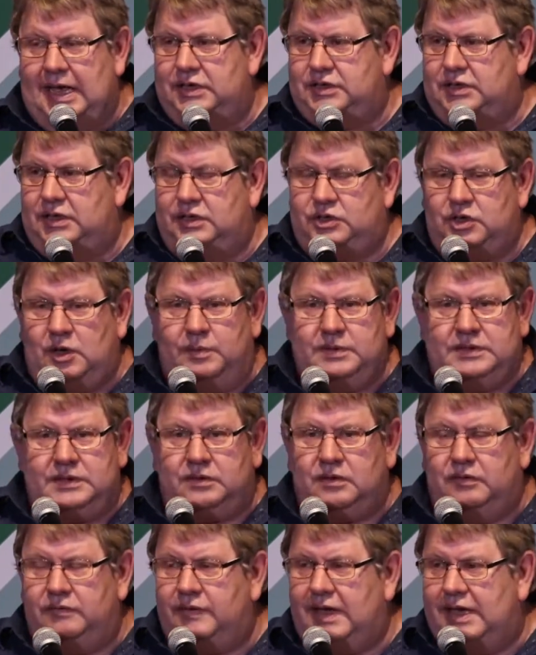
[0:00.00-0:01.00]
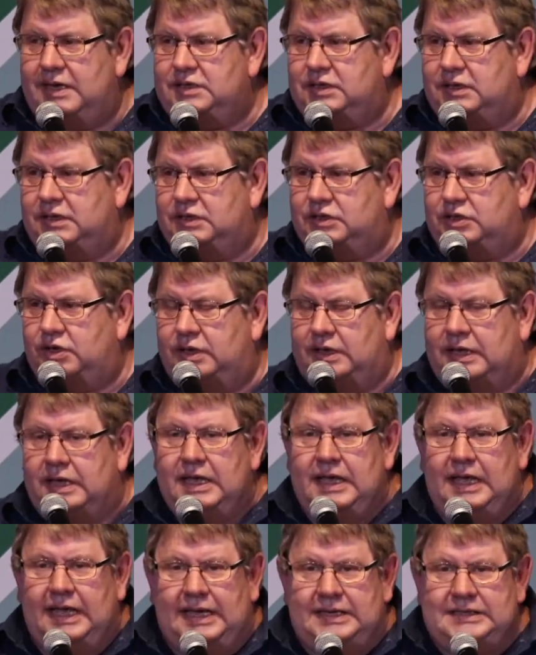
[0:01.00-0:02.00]
agent, the job as a conveyancing
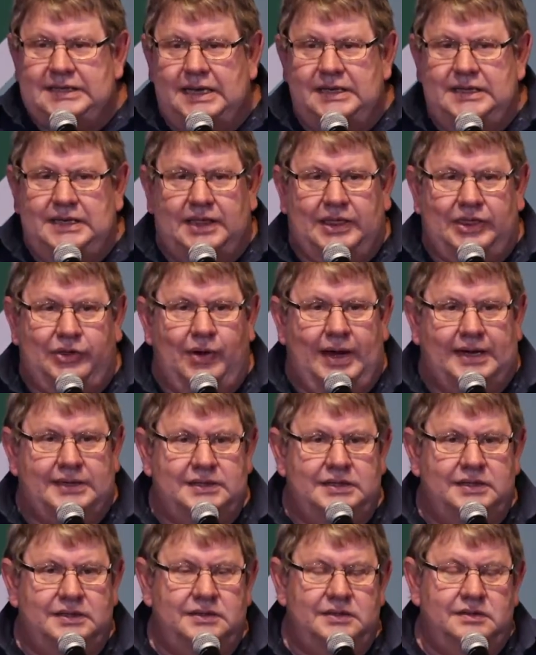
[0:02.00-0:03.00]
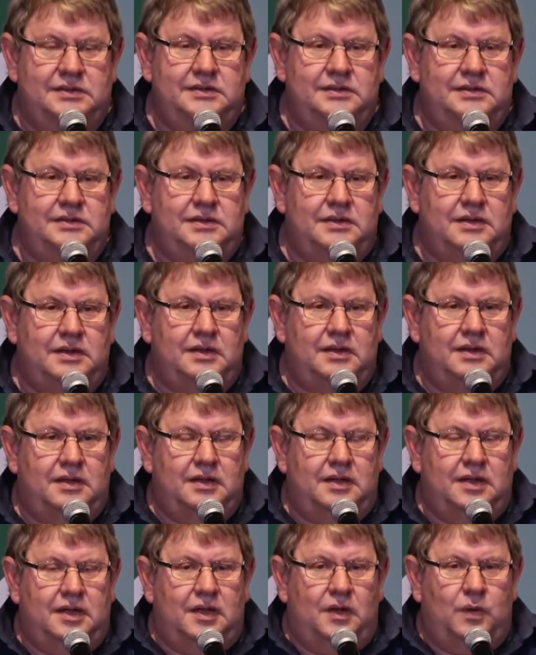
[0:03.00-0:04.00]
attorney is under threat,
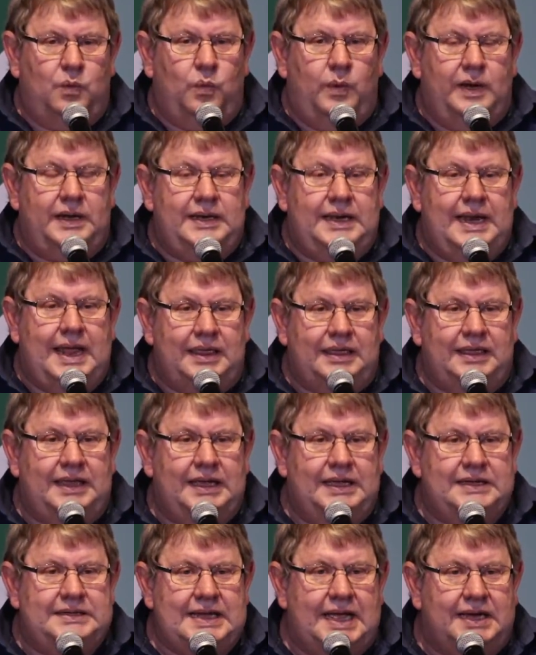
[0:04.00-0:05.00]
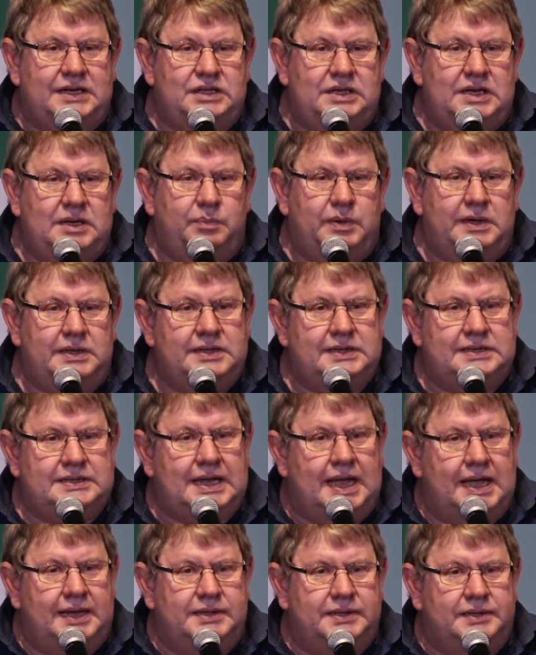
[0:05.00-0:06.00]
when nothing has actually been
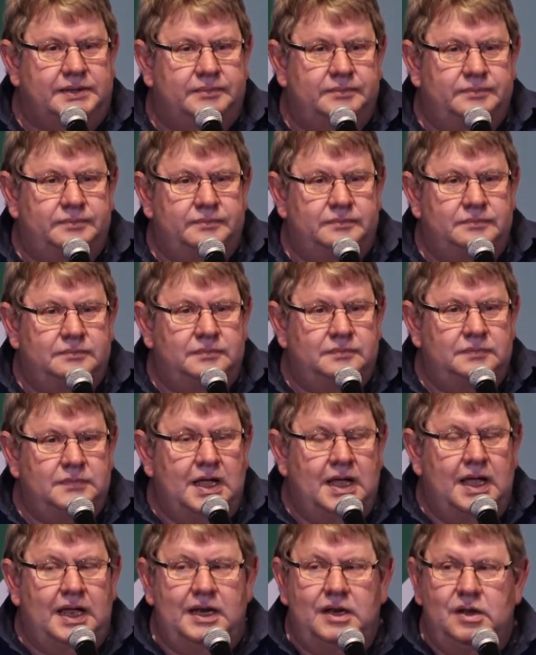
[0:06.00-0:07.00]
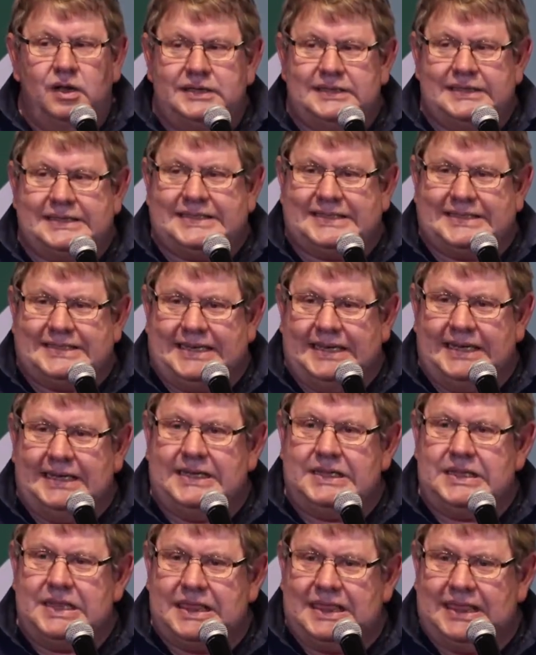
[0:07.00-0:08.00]
decided. Not a
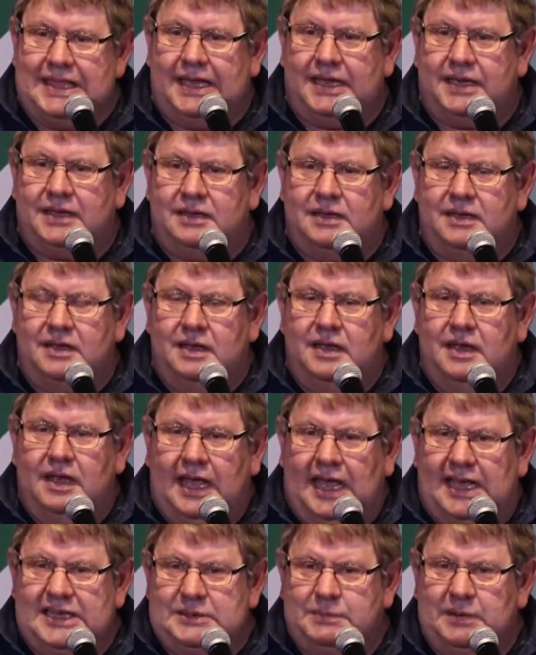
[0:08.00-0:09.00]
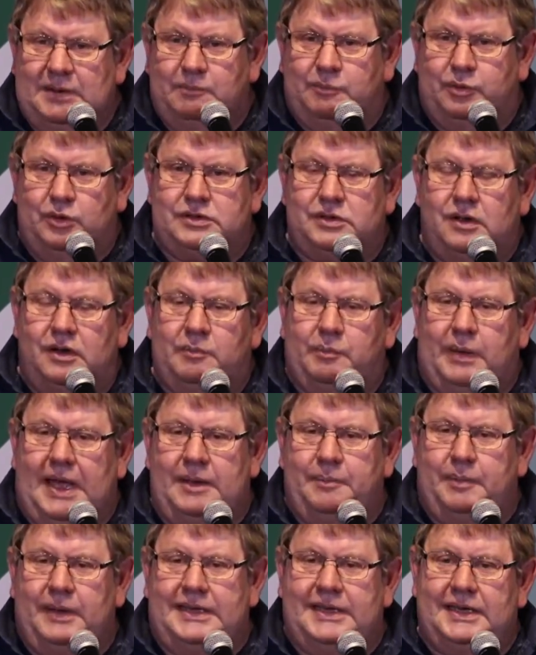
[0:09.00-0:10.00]
single thing has been put on
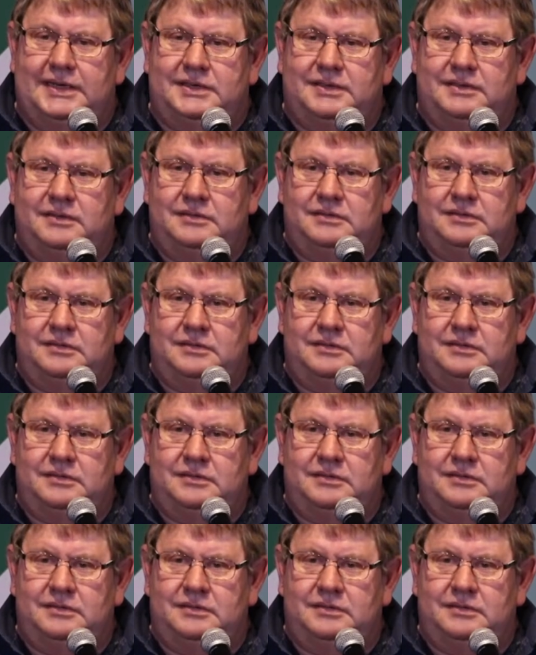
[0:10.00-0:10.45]
paper yet.